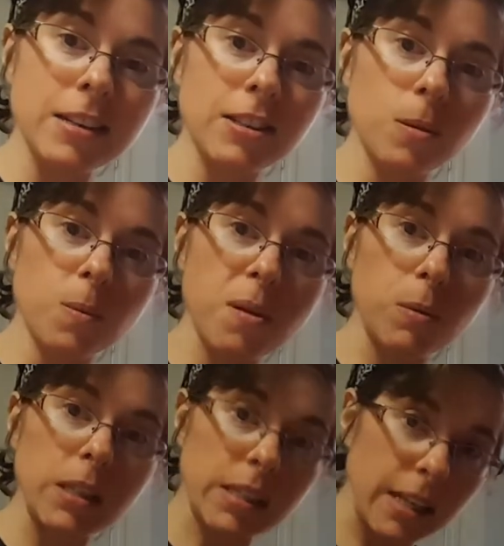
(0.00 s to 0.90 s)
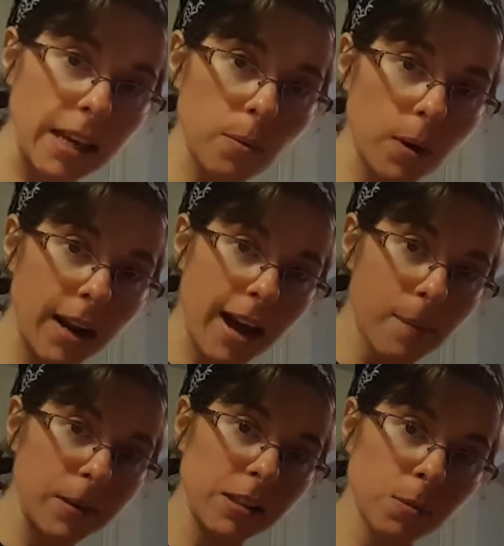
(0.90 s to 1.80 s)
So we will see what
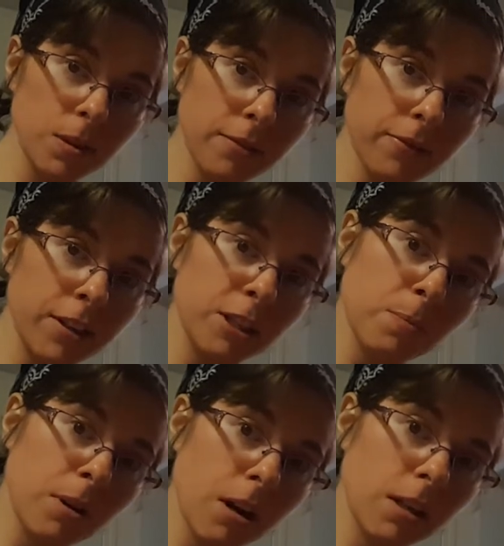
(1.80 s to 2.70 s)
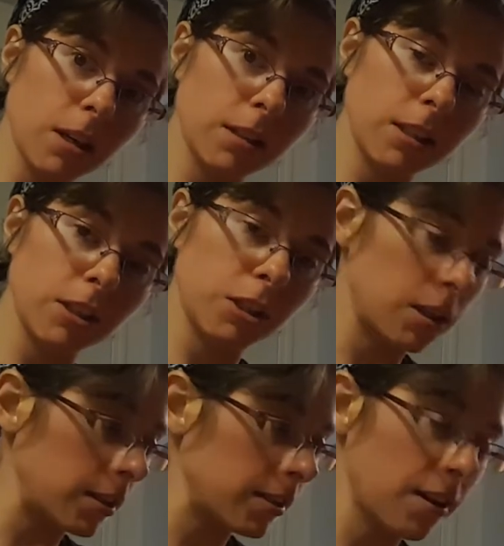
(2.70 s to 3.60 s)
happens with the finished product in
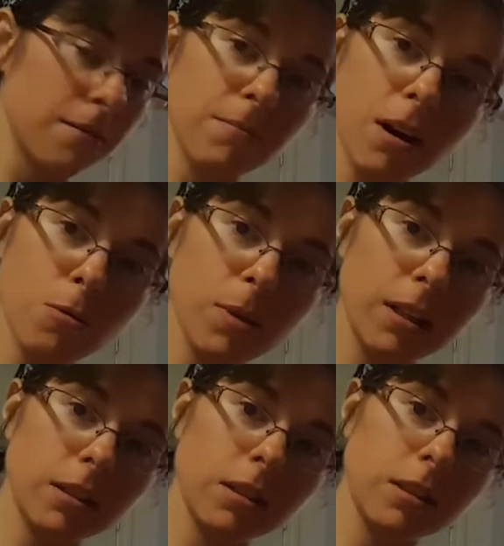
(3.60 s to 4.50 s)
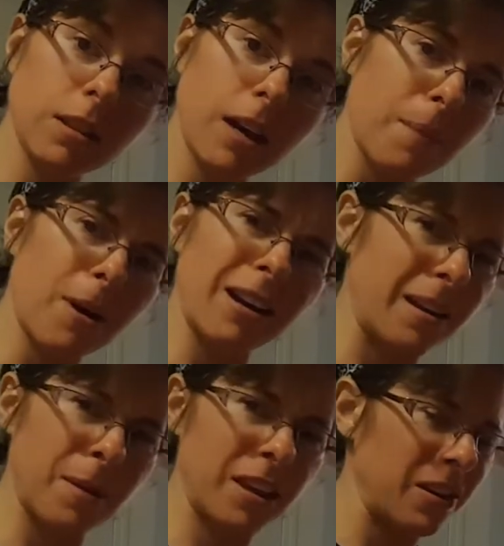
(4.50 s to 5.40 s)
just a moment. I'm not
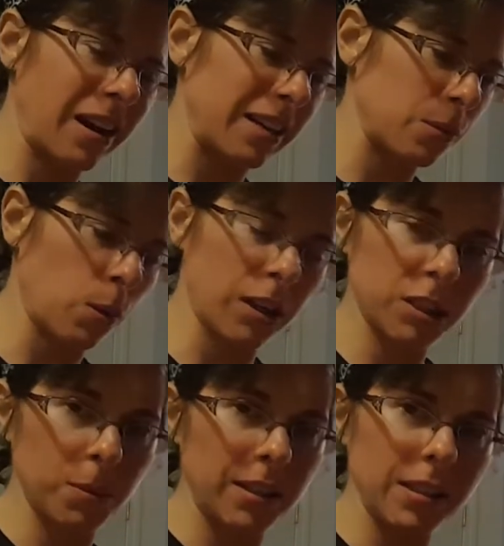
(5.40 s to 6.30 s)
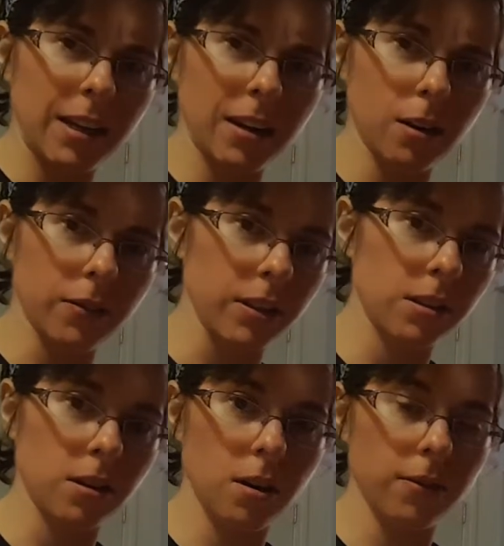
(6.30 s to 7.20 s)
going to make you guys watch me stand over a
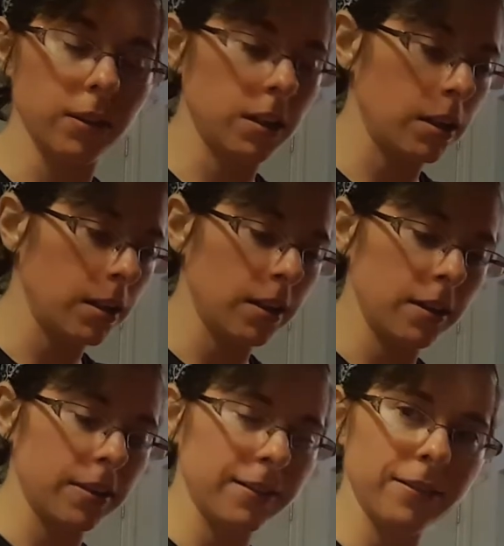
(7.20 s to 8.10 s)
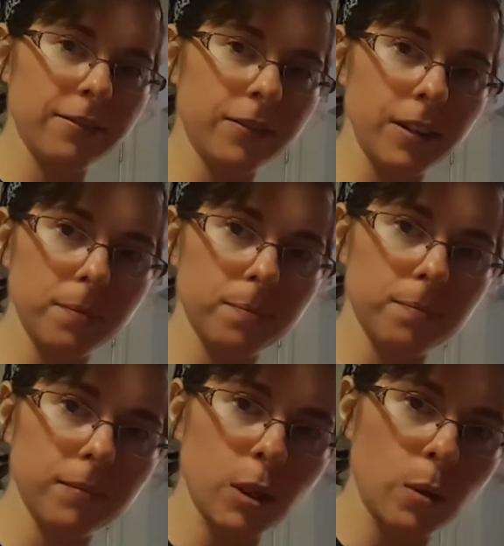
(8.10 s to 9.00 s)
stove and flip
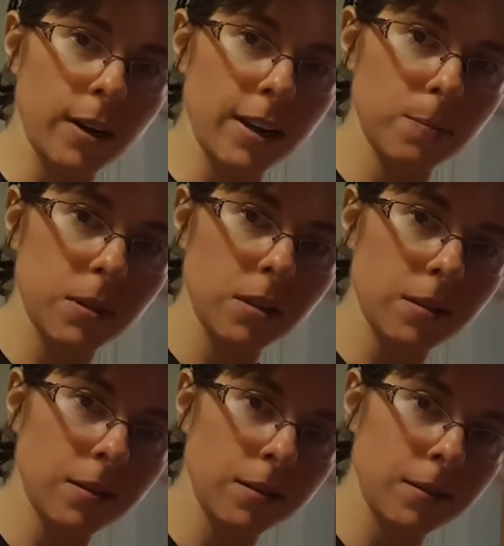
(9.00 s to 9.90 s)
crepes.